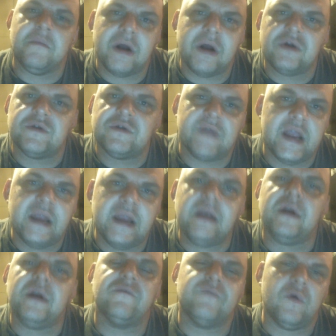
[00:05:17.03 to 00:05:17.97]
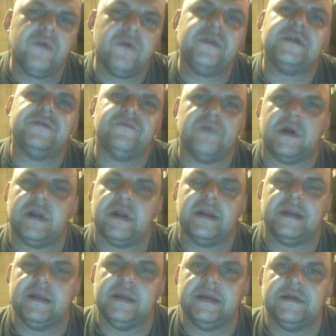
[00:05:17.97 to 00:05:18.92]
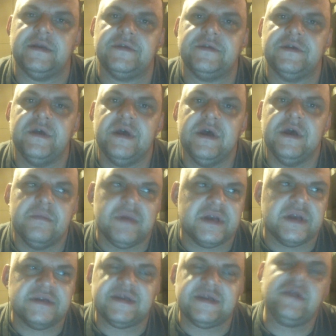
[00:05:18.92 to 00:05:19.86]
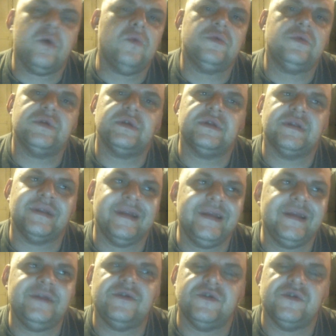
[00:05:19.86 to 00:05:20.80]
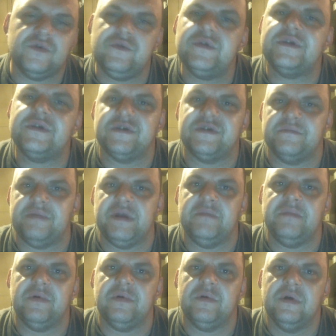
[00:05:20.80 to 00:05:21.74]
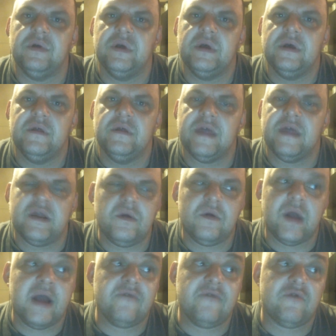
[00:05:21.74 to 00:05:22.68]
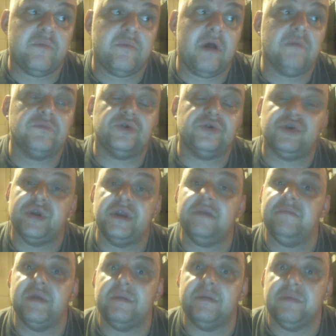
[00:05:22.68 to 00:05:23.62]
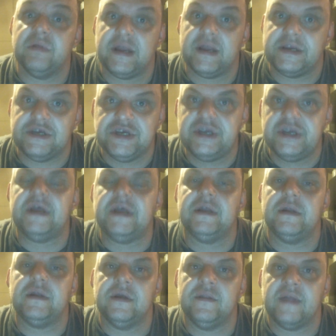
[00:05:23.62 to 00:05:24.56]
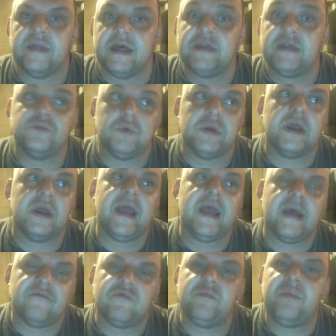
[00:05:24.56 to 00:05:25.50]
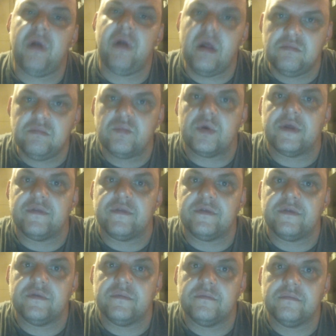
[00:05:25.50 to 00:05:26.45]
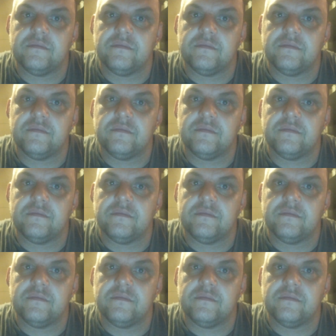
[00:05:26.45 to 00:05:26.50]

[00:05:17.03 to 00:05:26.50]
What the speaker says: amount of anger for these fucking idiots, because they don't need to do this to people. They don't have a problem treating people like shit, and that is what I have a problem with.